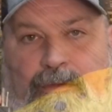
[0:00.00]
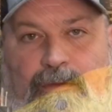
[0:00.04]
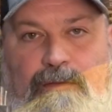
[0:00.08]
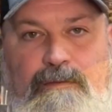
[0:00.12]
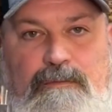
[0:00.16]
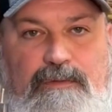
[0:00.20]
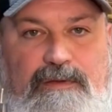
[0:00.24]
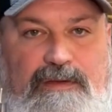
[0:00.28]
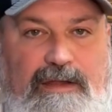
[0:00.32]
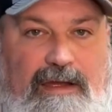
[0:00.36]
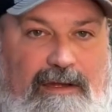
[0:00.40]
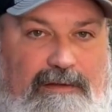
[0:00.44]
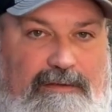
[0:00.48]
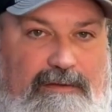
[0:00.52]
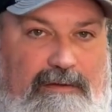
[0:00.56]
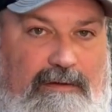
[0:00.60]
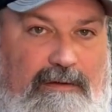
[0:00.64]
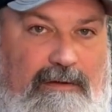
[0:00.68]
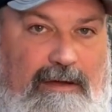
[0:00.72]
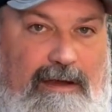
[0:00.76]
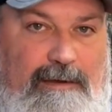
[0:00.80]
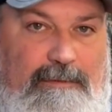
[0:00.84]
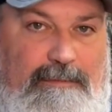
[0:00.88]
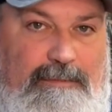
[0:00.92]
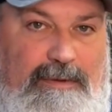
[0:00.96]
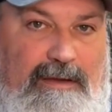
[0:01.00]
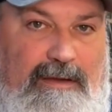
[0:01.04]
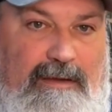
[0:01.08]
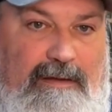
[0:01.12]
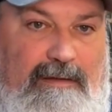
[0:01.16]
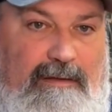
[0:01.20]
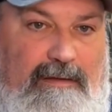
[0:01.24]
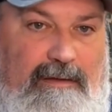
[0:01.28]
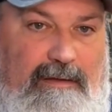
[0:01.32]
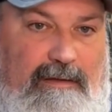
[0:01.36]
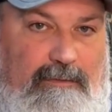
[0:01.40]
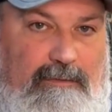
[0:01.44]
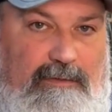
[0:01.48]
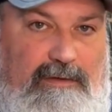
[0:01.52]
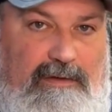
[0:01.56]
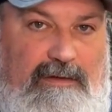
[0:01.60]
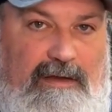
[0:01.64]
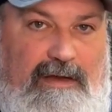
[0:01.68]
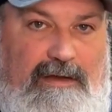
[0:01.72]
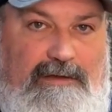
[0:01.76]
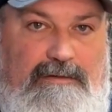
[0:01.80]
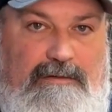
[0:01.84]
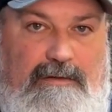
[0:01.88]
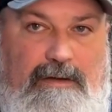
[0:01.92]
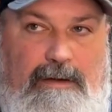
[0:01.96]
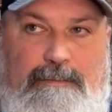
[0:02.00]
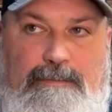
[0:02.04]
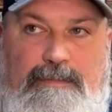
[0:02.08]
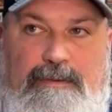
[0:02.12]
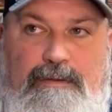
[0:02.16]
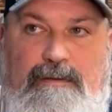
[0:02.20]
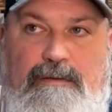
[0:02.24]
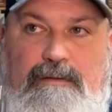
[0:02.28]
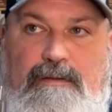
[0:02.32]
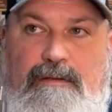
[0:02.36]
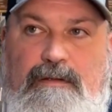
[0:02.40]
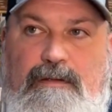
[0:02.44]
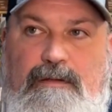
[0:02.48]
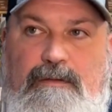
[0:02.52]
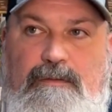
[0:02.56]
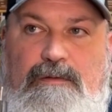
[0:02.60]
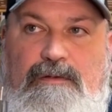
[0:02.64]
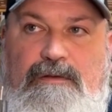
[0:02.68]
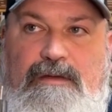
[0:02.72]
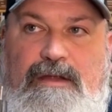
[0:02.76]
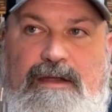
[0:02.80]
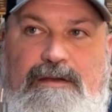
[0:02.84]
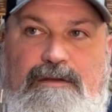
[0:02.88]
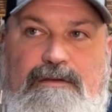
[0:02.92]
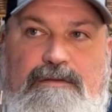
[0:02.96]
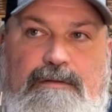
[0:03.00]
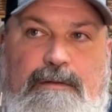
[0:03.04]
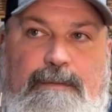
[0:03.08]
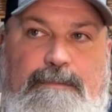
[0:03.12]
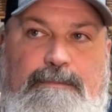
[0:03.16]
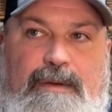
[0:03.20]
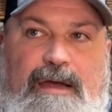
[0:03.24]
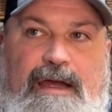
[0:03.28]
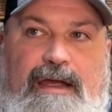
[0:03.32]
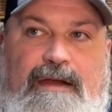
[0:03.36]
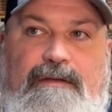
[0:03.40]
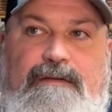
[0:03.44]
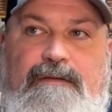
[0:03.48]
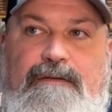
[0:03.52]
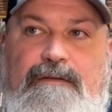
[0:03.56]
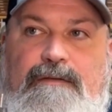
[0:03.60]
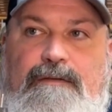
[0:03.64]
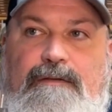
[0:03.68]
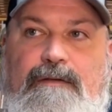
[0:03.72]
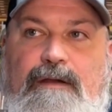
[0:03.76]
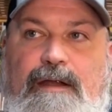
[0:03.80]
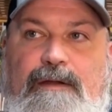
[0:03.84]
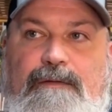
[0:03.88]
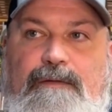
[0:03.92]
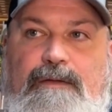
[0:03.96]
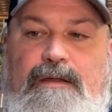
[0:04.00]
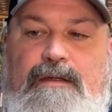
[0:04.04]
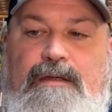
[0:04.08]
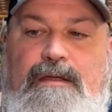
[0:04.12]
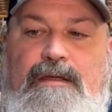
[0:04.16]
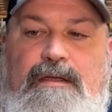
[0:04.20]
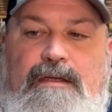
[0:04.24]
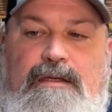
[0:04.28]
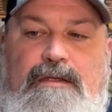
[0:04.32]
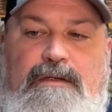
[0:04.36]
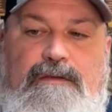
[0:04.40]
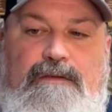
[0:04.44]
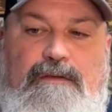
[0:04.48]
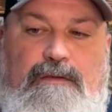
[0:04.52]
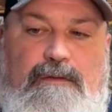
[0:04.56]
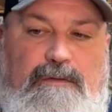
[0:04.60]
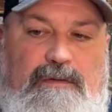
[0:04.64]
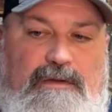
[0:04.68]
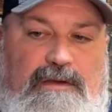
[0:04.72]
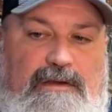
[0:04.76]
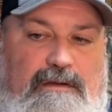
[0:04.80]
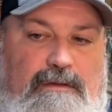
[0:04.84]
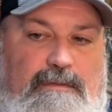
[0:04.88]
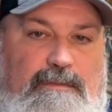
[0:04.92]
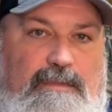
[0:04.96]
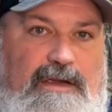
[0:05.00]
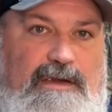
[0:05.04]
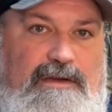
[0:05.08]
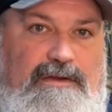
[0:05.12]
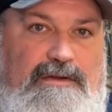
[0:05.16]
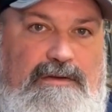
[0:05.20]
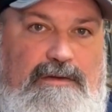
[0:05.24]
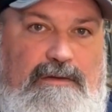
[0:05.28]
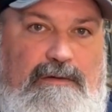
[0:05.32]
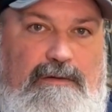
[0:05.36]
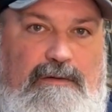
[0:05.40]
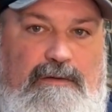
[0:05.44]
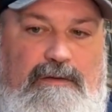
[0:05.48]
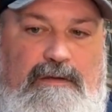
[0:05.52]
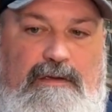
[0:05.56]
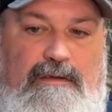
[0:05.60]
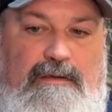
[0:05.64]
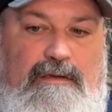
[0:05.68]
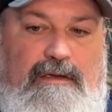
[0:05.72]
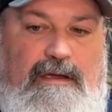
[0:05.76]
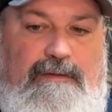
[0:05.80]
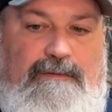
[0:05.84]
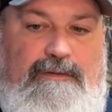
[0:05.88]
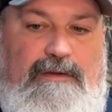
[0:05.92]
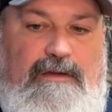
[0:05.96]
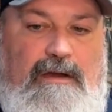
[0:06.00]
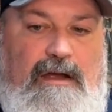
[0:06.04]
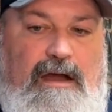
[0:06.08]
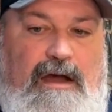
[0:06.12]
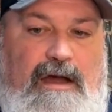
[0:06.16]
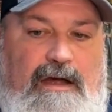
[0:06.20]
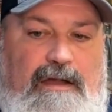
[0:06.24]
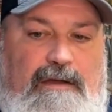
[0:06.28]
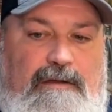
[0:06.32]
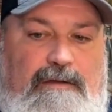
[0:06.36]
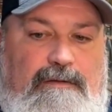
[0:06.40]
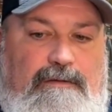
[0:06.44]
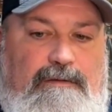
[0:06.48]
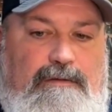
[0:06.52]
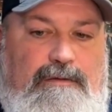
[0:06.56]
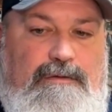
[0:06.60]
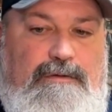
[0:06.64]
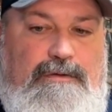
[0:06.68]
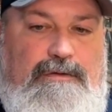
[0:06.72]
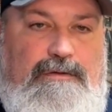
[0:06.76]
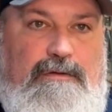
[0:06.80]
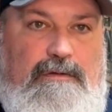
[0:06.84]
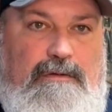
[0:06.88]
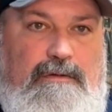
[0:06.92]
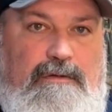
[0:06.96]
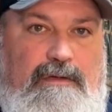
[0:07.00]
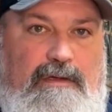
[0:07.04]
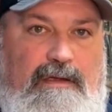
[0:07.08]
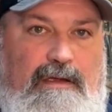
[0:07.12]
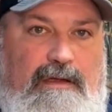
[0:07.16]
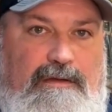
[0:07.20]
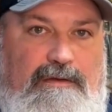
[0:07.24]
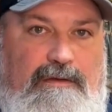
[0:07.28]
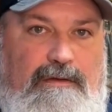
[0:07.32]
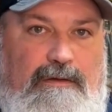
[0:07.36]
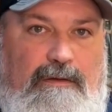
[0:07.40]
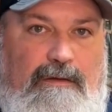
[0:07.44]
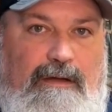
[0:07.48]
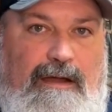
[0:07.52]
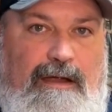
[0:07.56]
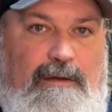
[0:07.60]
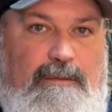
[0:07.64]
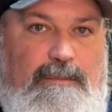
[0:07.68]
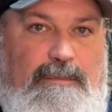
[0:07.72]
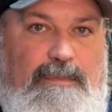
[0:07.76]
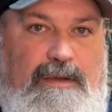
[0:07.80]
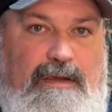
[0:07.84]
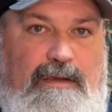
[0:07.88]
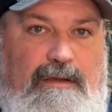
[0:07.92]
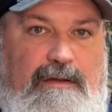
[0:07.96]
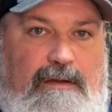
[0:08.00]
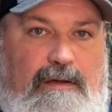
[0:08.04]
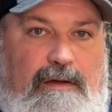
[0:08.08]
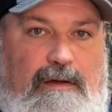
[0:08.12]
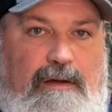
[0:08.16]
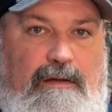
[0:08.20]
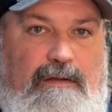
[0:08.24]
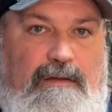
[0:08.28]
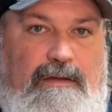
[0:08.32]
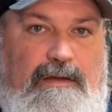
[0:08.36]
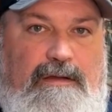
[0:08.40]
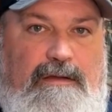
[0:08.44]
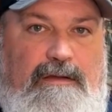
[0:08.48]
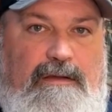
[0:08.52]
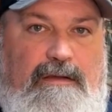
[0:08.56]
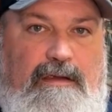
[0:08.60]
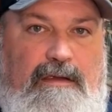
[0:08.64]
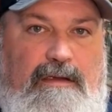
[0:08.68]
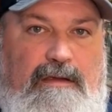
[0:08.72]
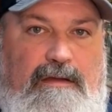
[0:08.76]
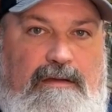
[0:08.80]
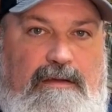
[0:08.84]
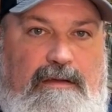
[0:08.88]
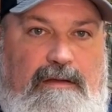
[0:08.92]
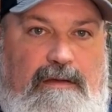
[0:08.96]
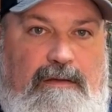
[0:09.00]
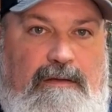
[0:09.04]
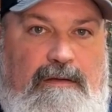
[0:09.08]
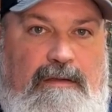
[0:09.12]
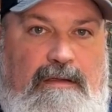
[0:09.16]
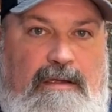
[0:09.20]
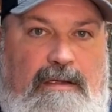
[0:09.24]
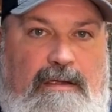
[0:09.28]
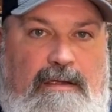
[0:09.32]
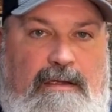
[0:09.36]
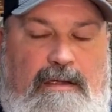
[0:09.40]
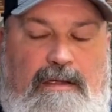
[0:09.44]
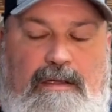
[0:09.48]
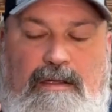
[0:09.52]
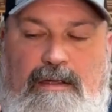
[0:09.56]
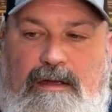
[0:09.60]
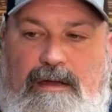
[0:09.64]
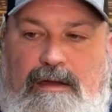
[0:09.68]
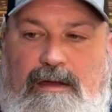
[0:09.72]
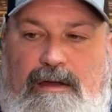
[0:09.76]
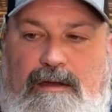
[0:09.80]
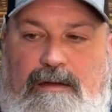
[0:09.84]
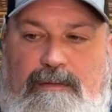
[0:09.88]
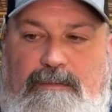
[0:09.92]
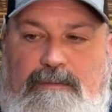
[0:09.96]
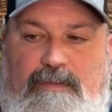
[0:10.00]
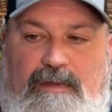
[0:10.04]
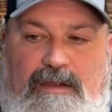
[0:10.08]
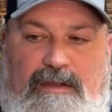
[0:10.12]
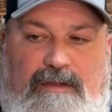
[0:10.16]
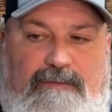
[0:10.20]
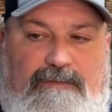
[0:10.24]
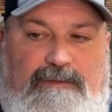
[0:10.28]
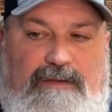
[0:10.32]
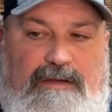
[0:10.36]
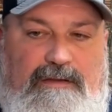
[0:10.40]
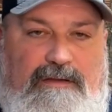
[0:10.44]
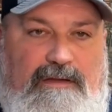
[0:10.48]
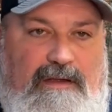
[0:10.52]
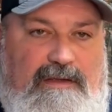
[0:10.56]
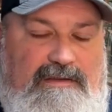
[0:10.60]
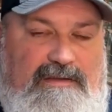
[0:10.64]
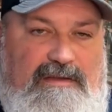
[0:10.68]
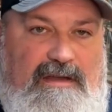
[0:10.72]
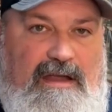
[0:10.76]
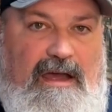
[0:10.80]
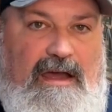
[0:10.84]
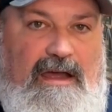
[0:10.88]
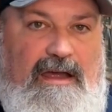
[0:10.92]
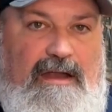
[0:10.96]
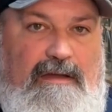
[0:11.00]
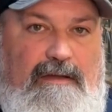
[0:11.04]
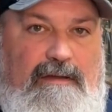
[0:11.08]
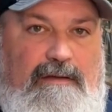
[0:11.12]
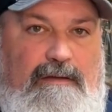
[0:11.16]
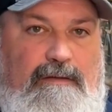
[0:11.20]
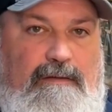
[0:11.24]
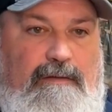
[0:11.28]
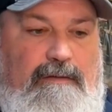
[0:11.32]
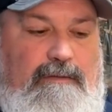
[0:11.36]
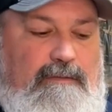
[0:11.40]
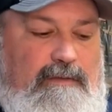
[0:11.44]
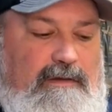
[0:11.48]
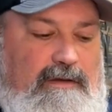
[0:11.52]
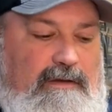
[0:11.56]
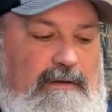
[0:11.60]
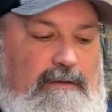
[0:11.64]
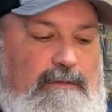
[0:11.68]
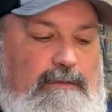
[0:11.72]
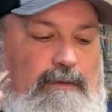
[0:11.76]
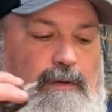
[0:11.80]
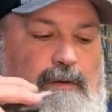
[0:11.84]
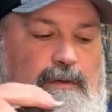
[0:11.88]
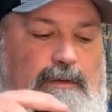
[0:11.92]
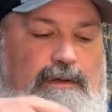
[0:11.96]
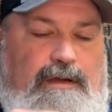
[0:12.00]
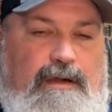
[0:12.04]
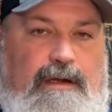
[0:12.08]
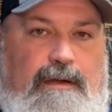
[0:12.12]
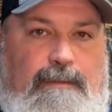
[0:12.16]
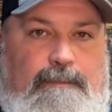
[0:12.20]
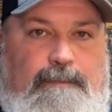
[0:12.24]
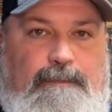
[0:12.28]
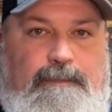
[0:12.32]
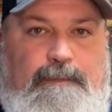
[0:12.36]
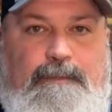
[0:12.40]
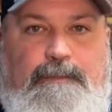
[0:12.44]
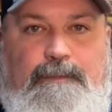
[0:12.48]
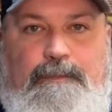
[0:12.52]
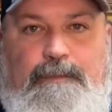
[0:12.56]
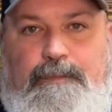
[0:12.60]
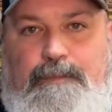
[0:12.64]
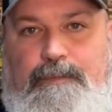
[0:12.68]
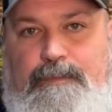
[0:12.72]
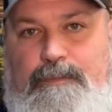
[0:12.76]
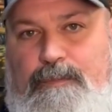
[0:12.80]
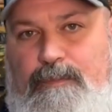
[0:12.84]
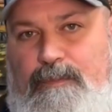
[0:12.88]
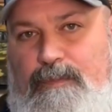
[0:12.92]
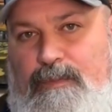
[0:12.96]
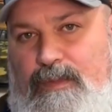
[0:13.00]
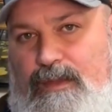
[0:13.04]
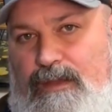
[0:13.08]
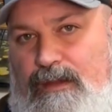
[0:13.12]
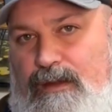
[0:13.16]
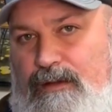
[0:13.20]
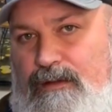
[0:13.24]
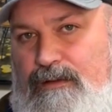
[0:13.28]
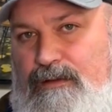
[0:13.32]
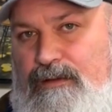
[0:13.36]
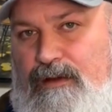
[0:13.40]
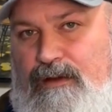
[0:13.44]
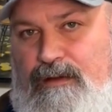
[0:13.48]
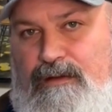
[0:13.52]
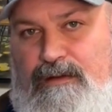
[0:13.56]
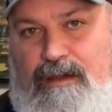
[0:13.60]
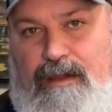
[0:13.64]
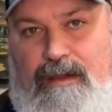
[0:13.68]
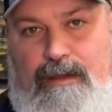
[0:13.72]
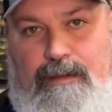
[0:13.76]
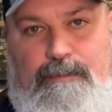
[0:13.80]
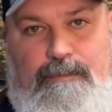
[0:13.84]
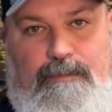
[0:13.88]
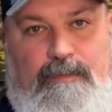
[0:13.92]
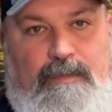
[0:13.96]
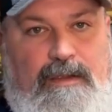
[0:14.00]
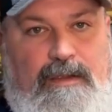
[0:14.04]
Without the ground pin, it will not trip. It will not trip back to the ground. So we need to make sure that you have your hot, your neutral, and your ground pin all in here. If it does not, we need to roll it up, duct tape,